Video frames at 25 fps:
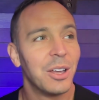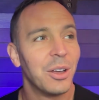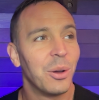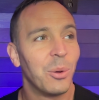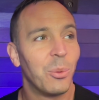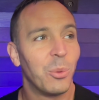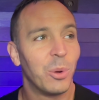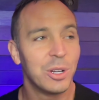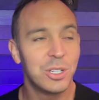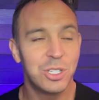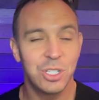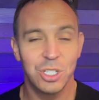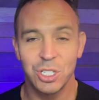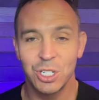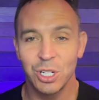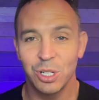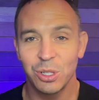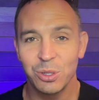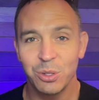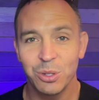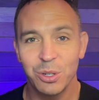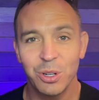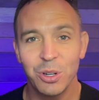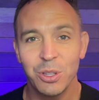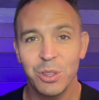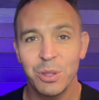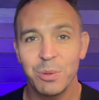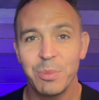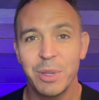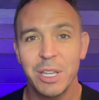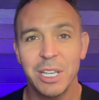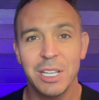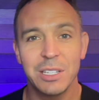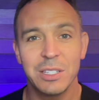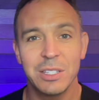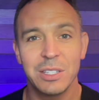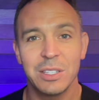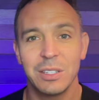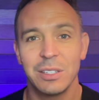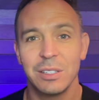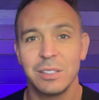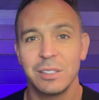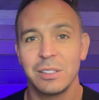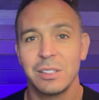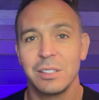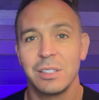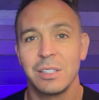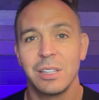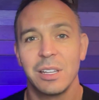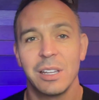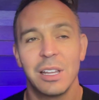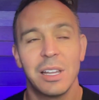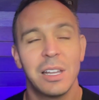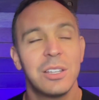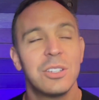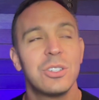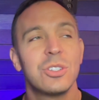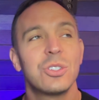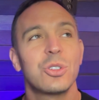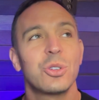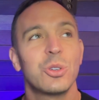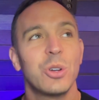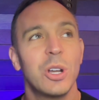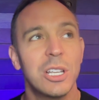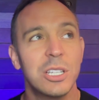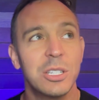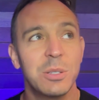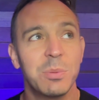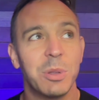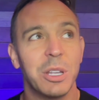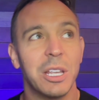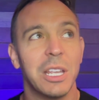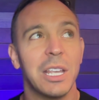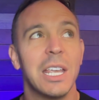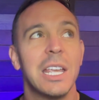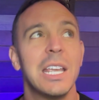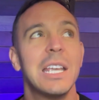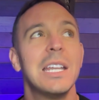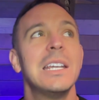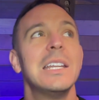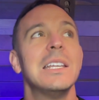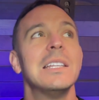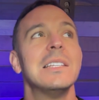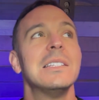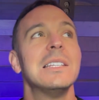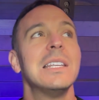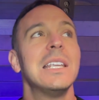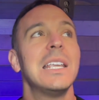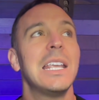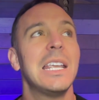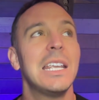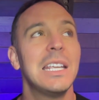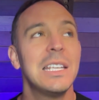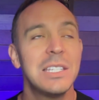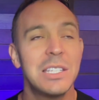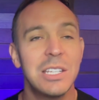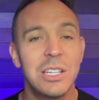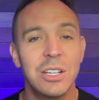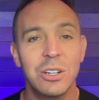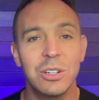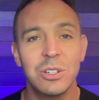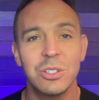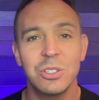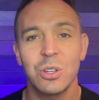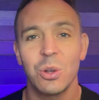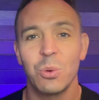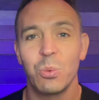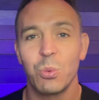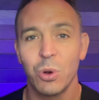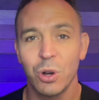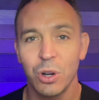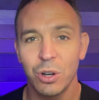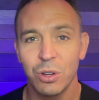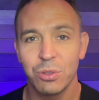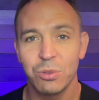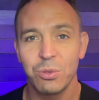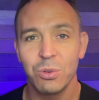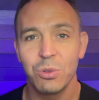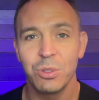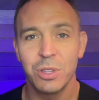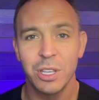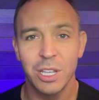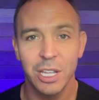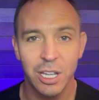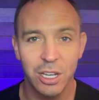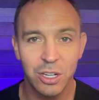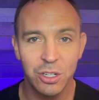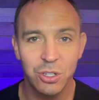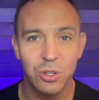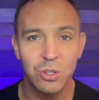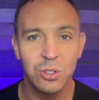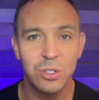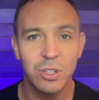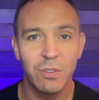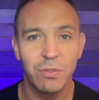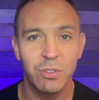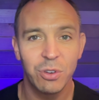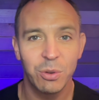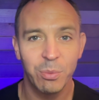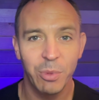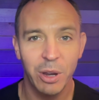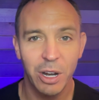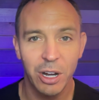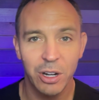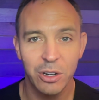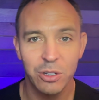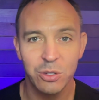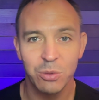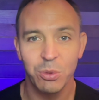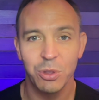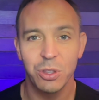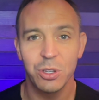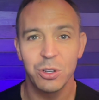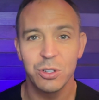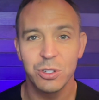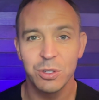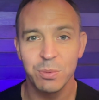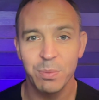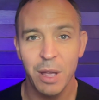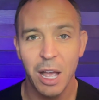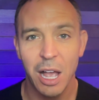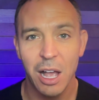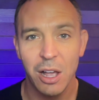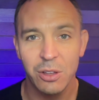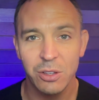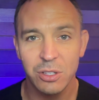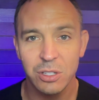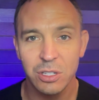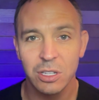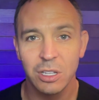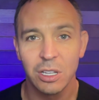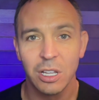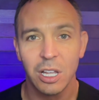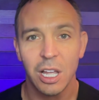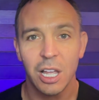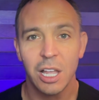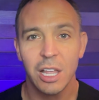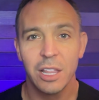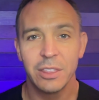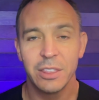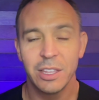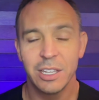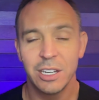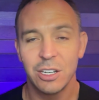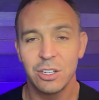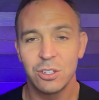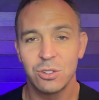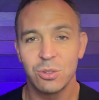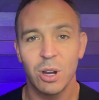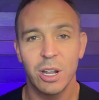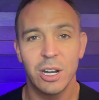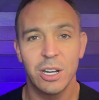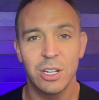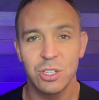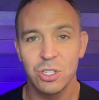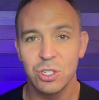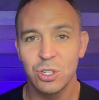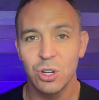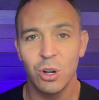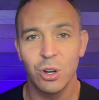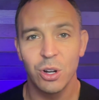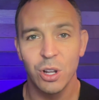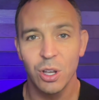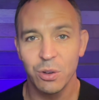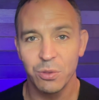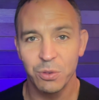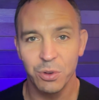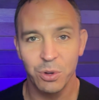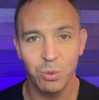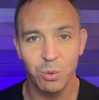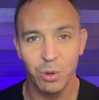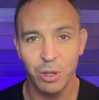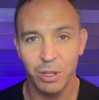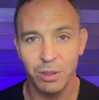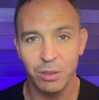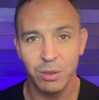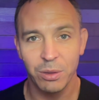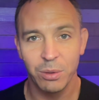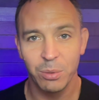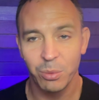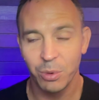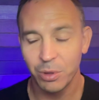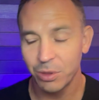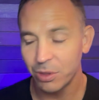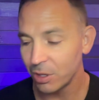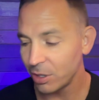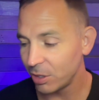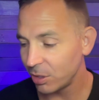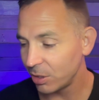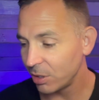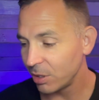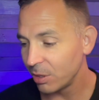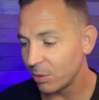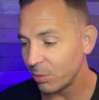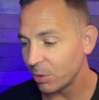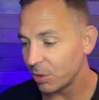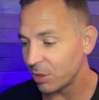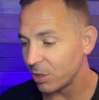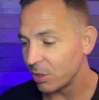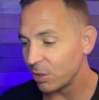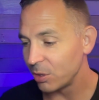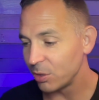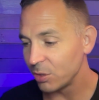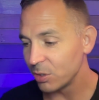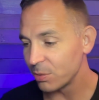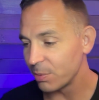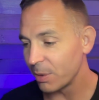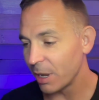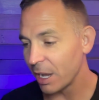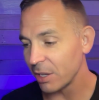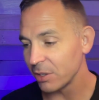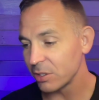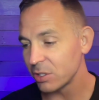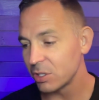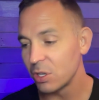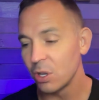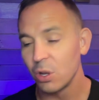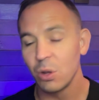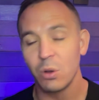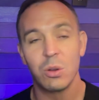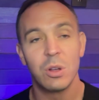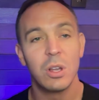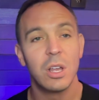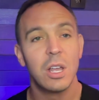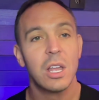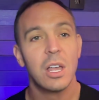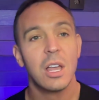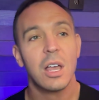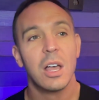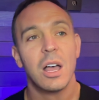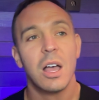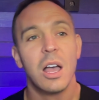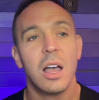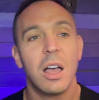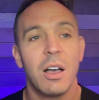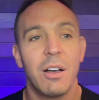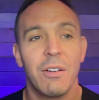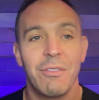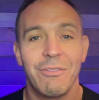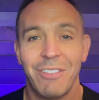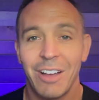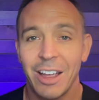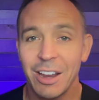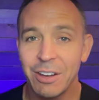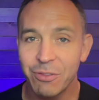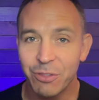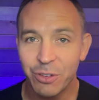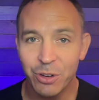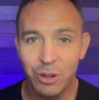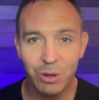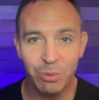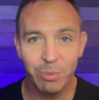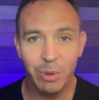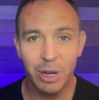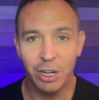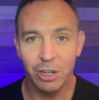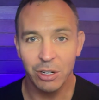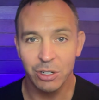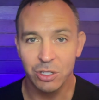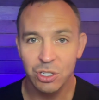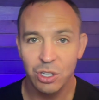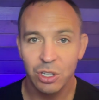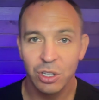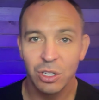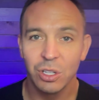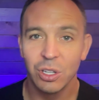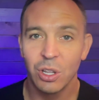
Once children are in the mix, trust me, it is easier to work through the issues of your marriage with your spouse than to try to start over with the new spouse. So fight for your marriage.